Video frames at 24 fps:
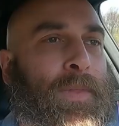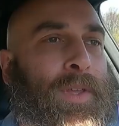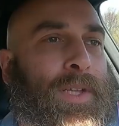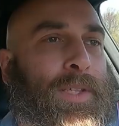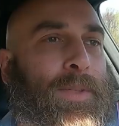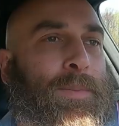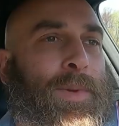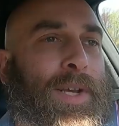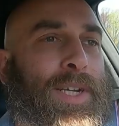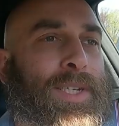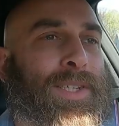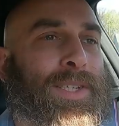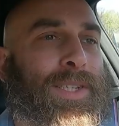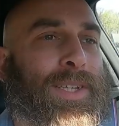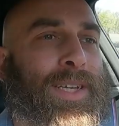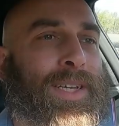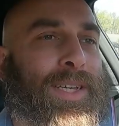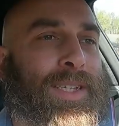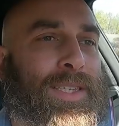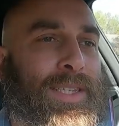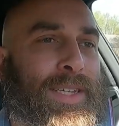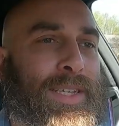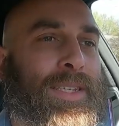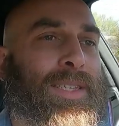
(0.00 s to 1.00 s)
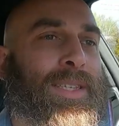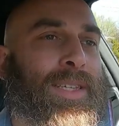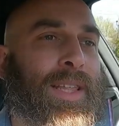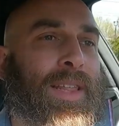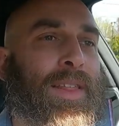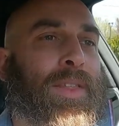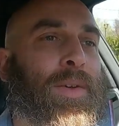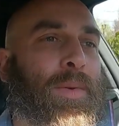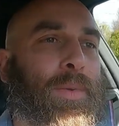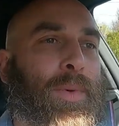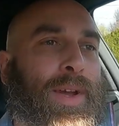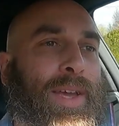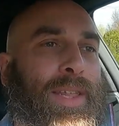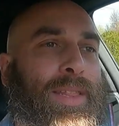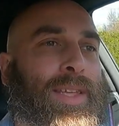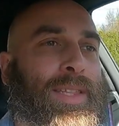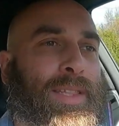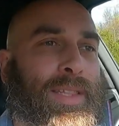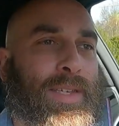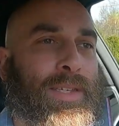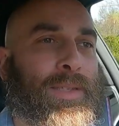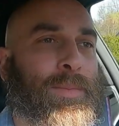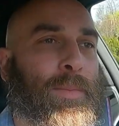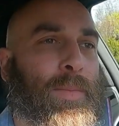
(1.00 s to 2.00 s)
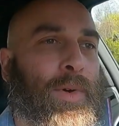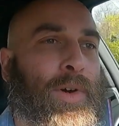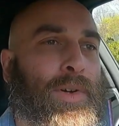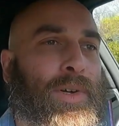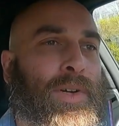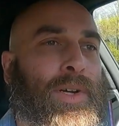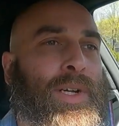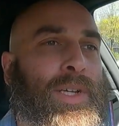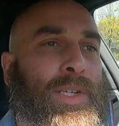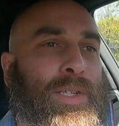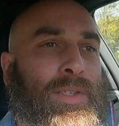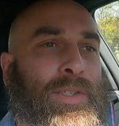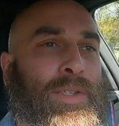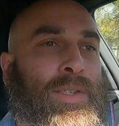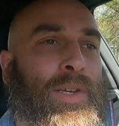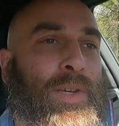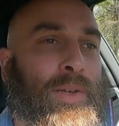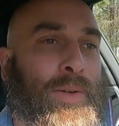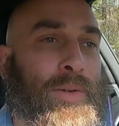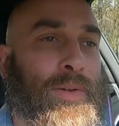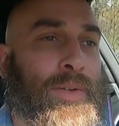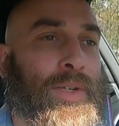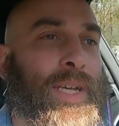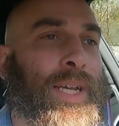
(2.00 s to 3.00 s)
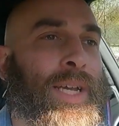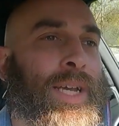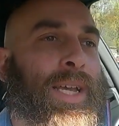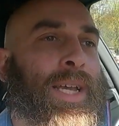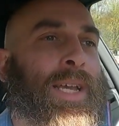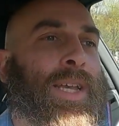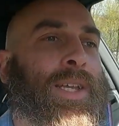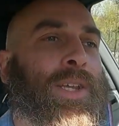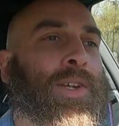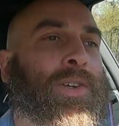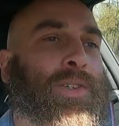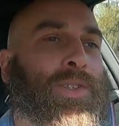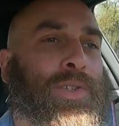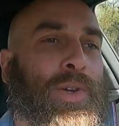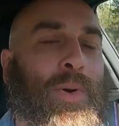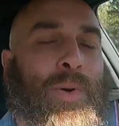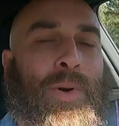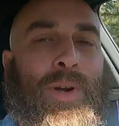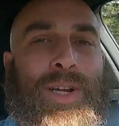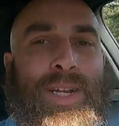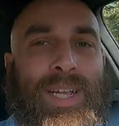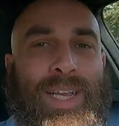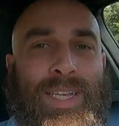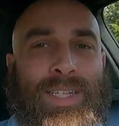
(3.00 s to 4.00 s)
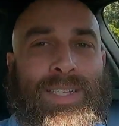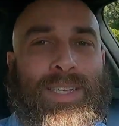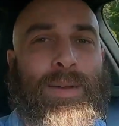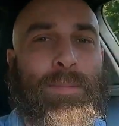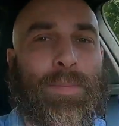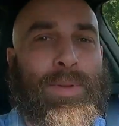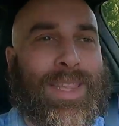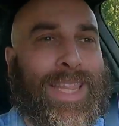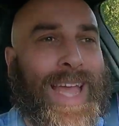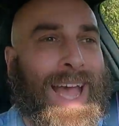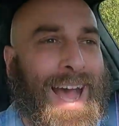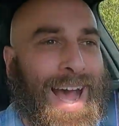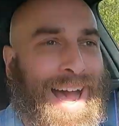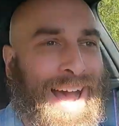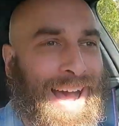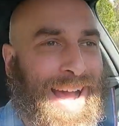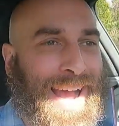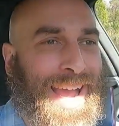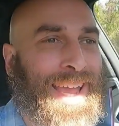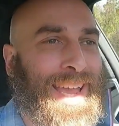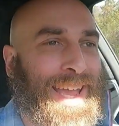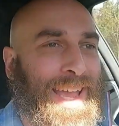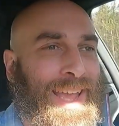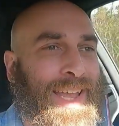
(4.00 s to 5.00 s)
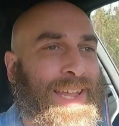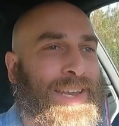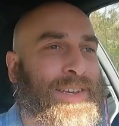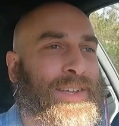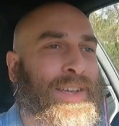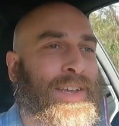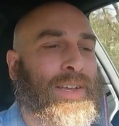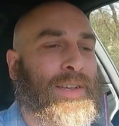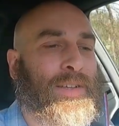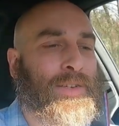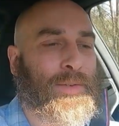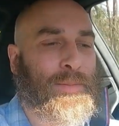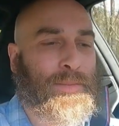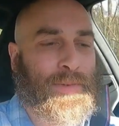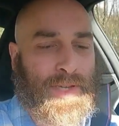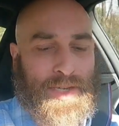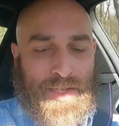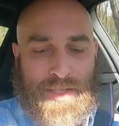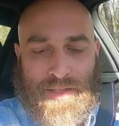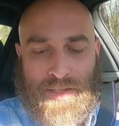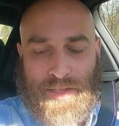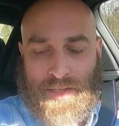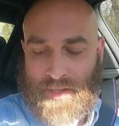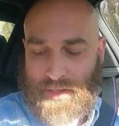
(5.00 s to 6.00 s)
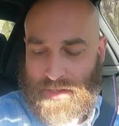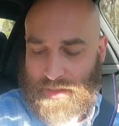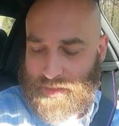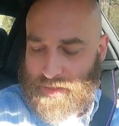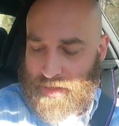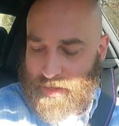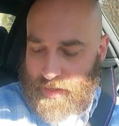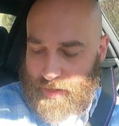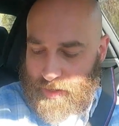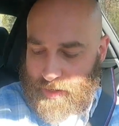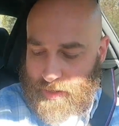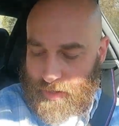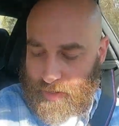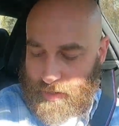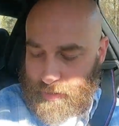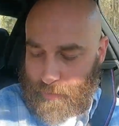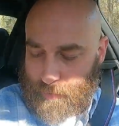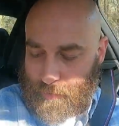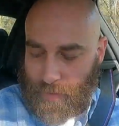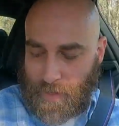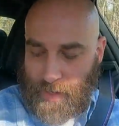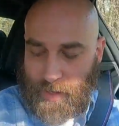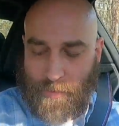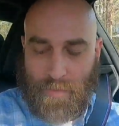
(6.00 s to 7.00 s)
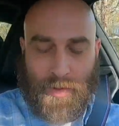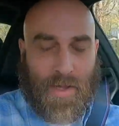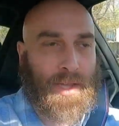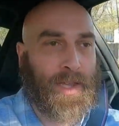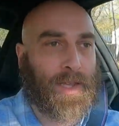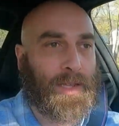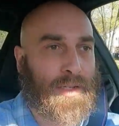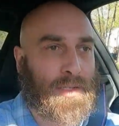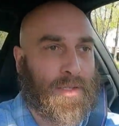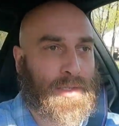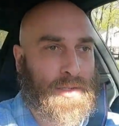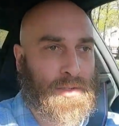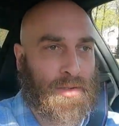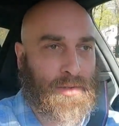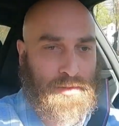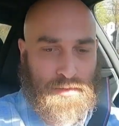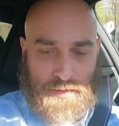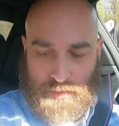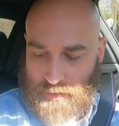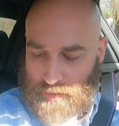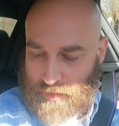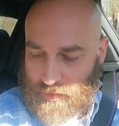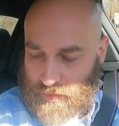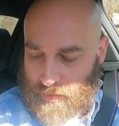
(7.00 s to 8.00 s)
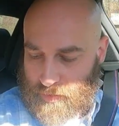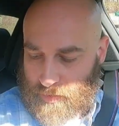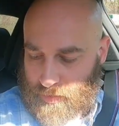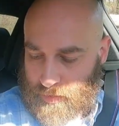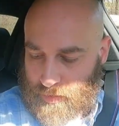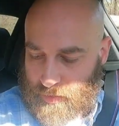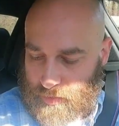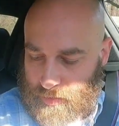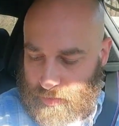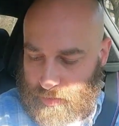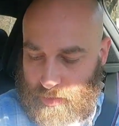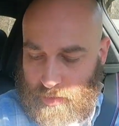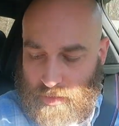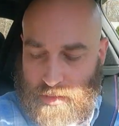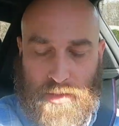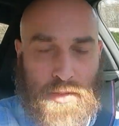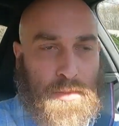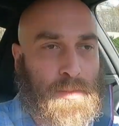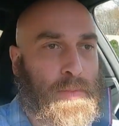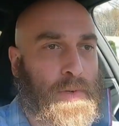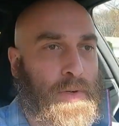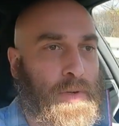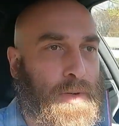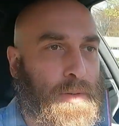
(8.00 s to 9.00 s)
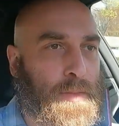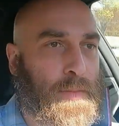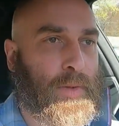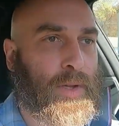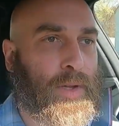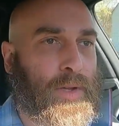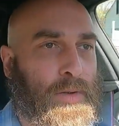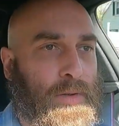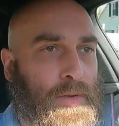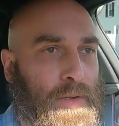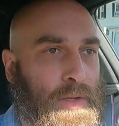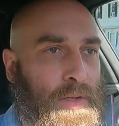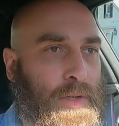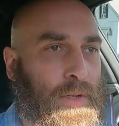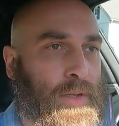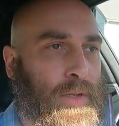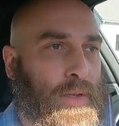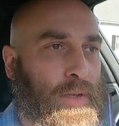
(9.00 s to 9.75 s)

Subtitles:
especially since the way that this motor is tuned. Your torque is up at the high end, which means that I can pop it into sport mode,